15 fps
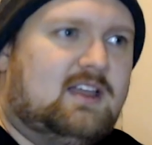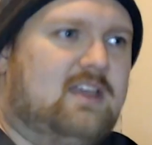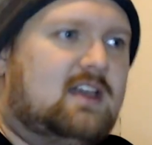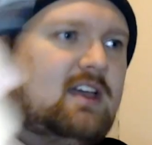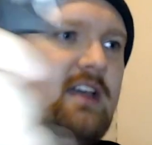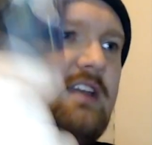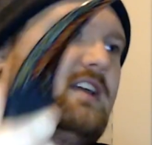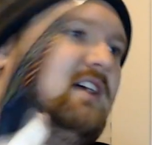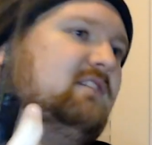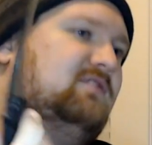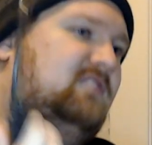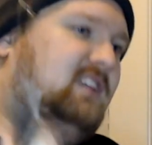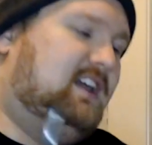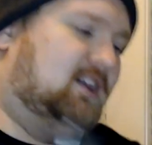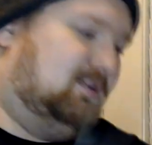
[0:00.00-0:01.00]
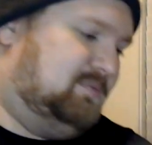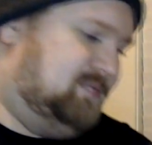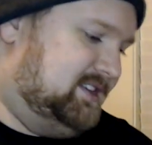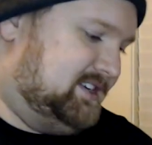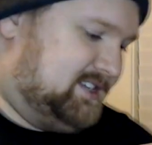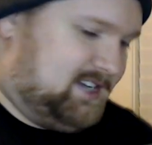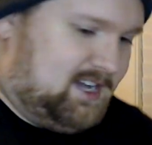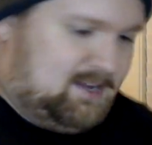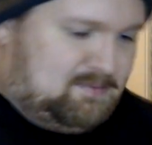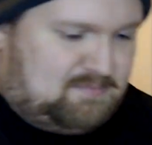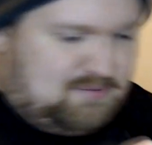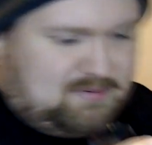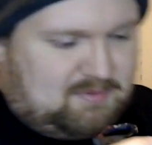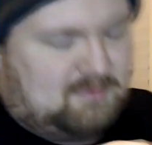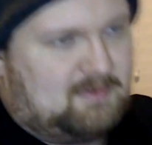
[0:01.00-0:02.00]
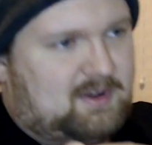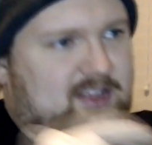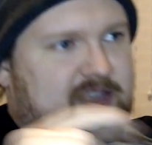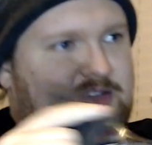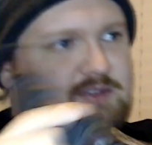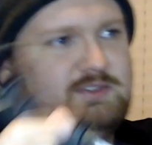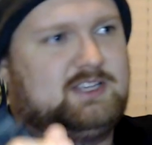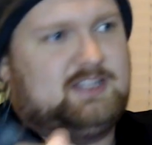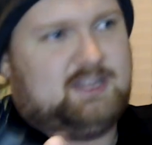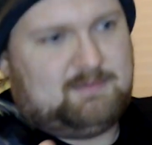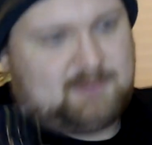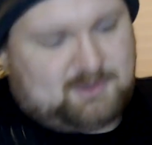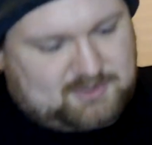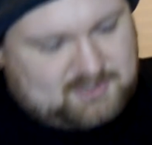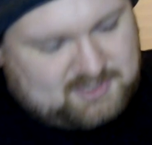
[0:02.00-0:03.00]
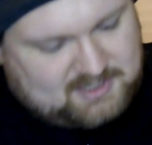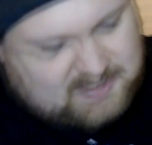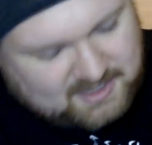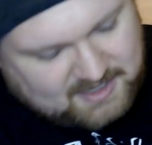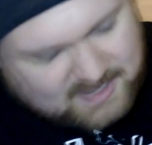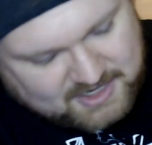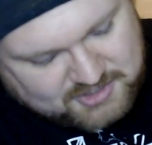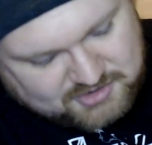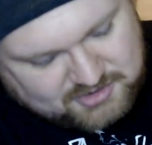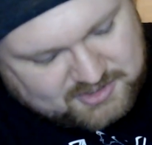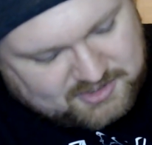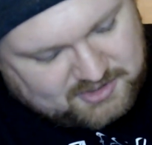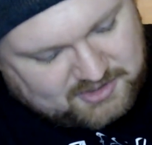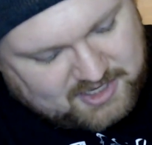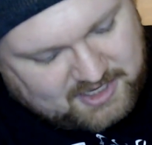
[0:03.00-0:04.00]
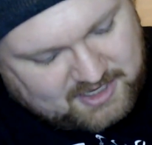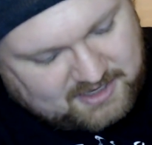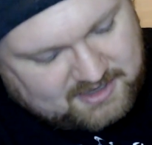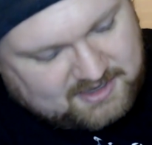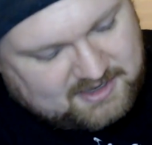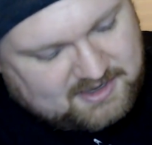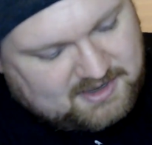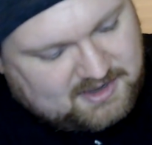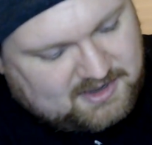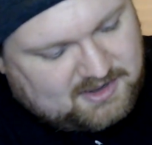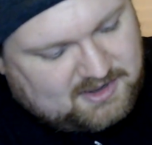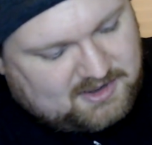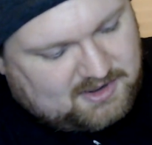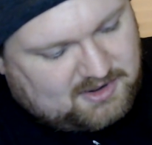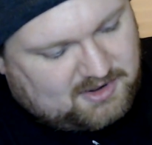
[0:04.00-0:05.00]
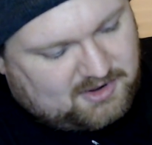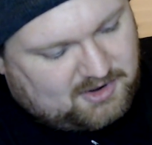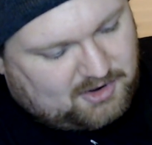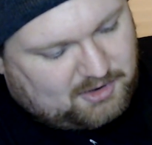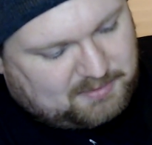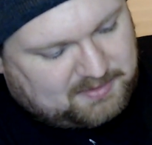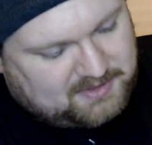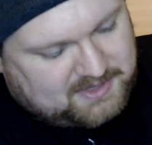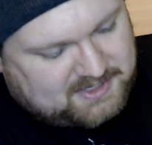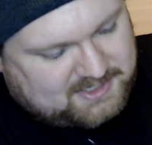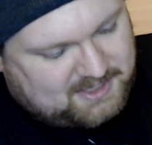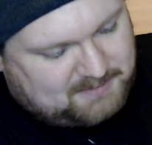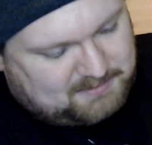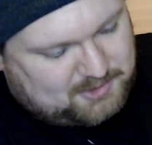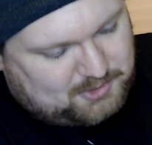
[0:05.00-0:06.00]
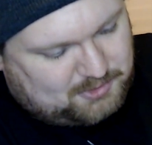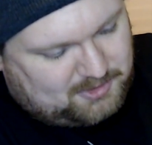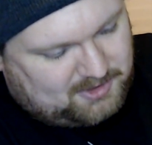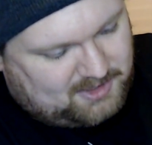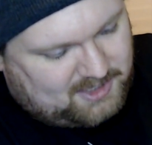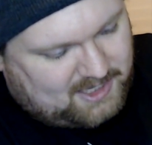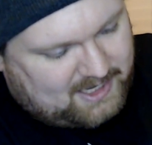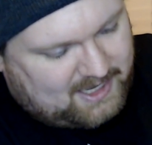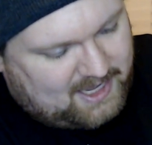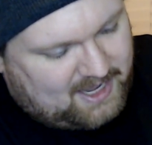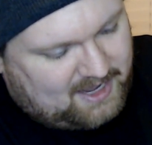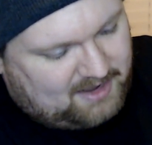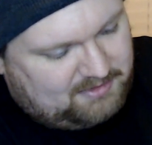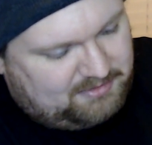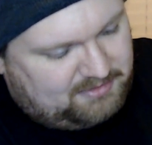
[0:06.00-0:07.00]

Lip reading: carefully open this up while using the most dangerous looking open this up tool I have.